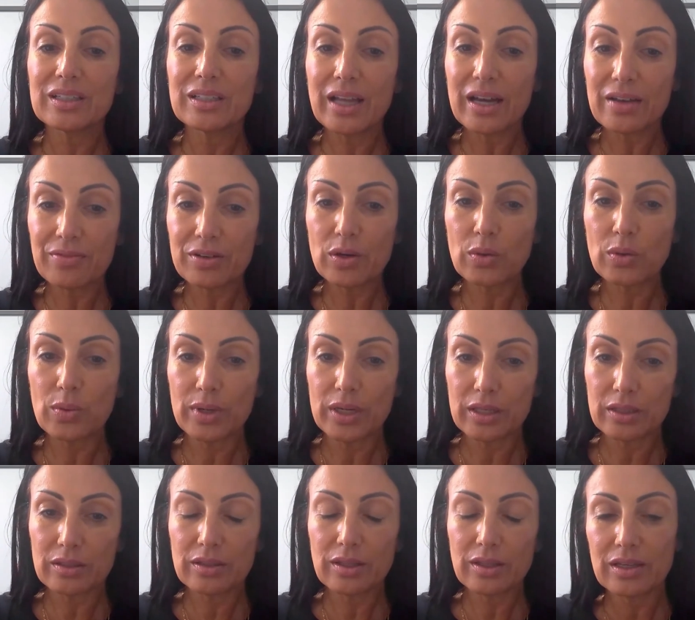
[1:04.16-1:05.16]

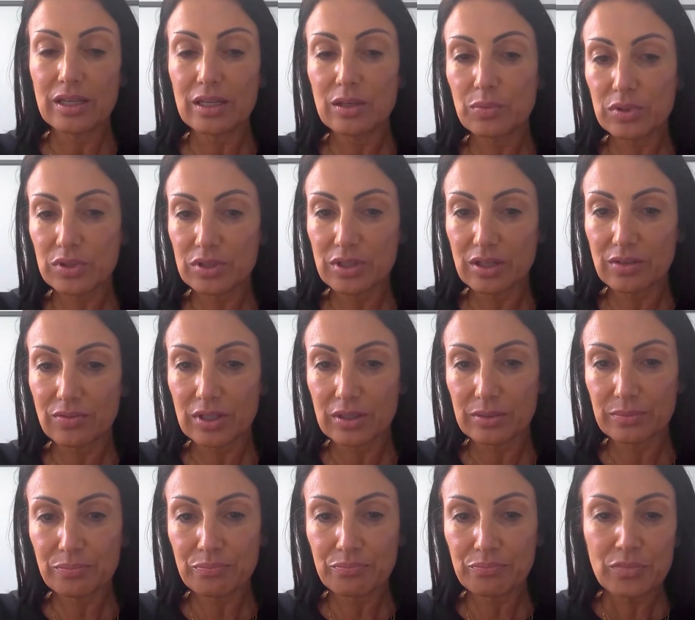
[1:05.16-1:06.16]
Levaquin that he was
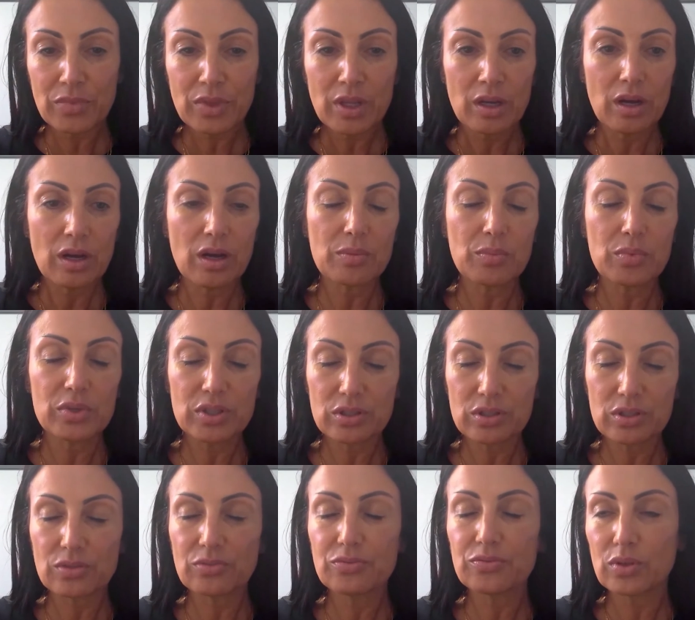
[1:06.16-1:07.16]
given, which
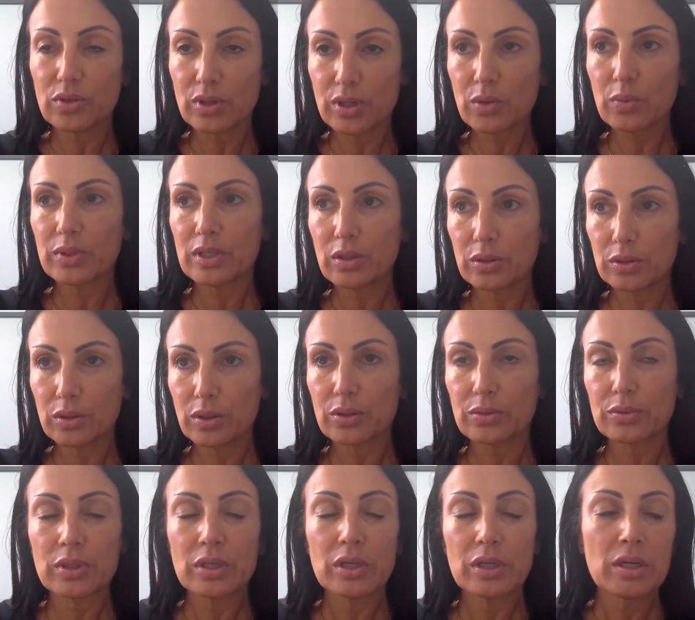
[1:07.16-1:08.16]
is a
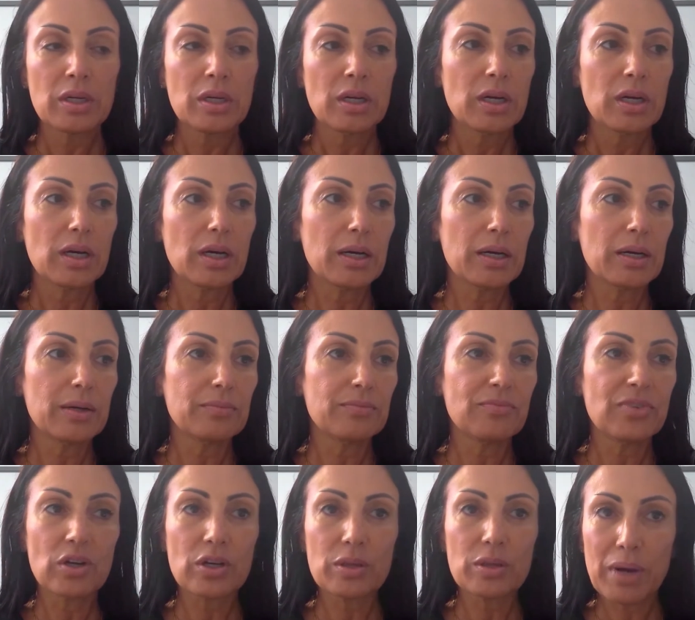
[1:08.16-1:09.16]
fluoroquinolone,
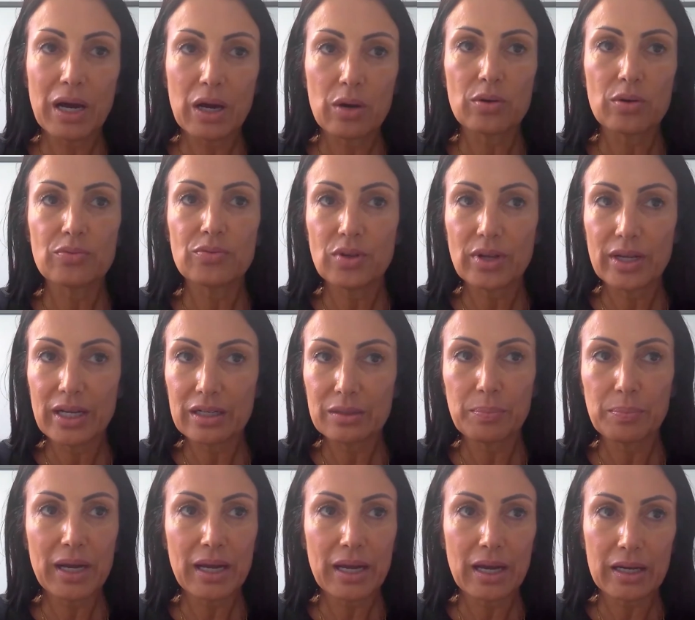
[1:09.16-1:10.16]
very powerful
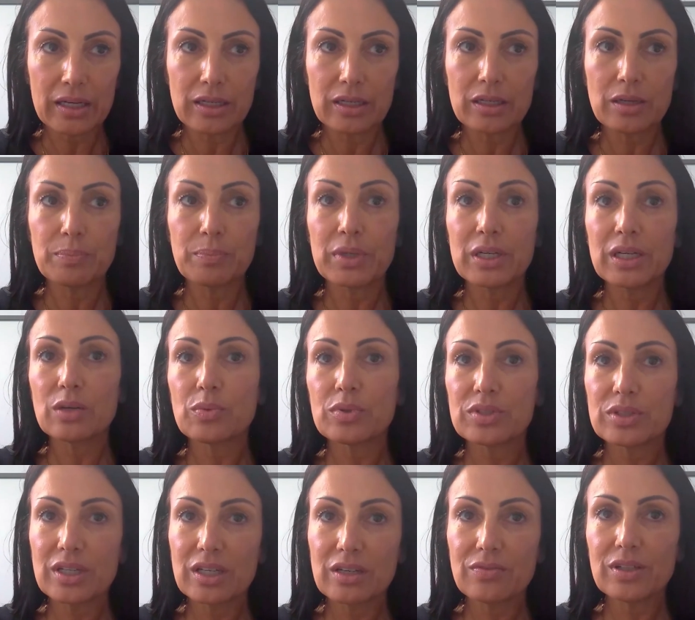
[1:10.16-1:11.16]
antibiotic, but it
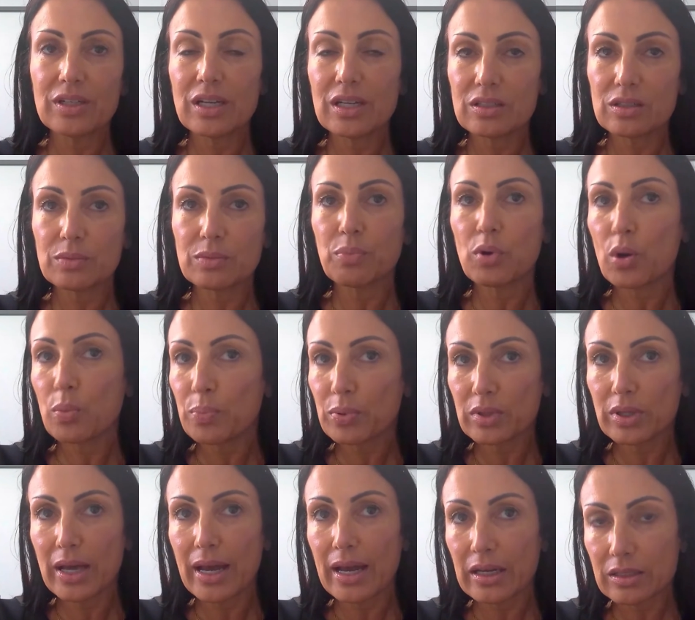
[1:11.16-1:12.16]
was given as a
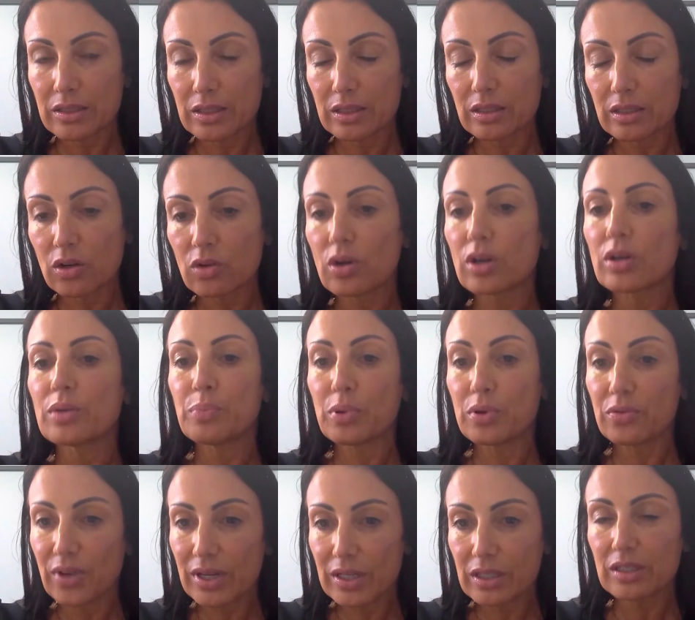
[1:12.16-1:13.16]
prophylactic or a
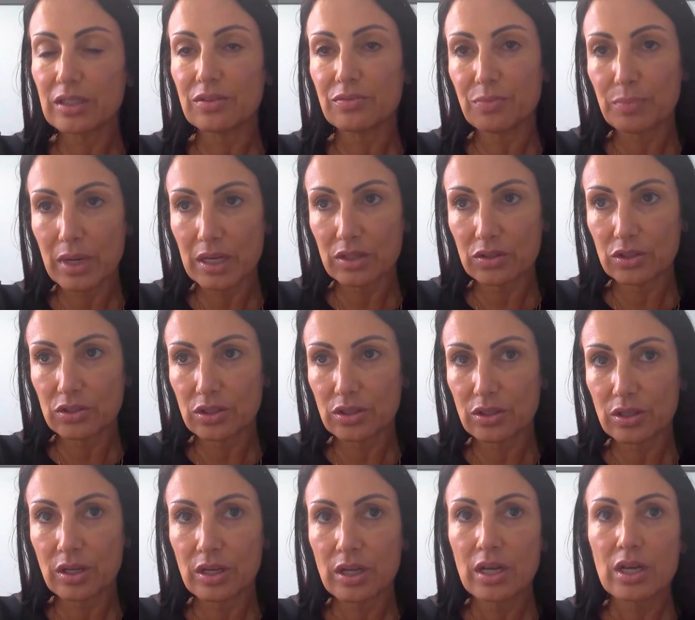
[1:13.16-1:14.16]
preventative
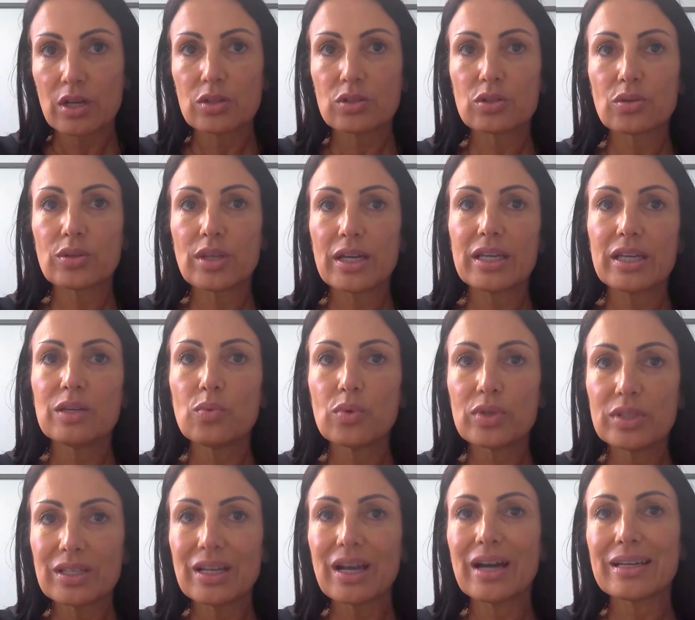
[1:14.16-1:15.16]
measure so that he
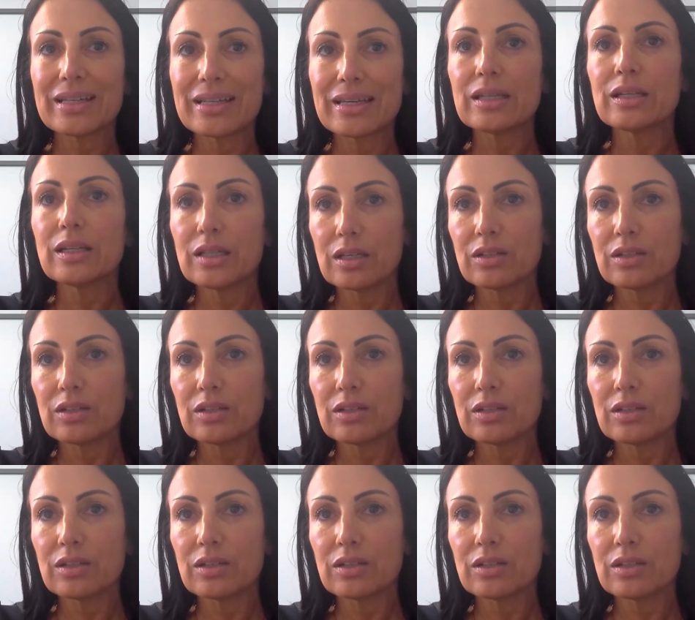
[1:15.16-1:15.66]
would not get an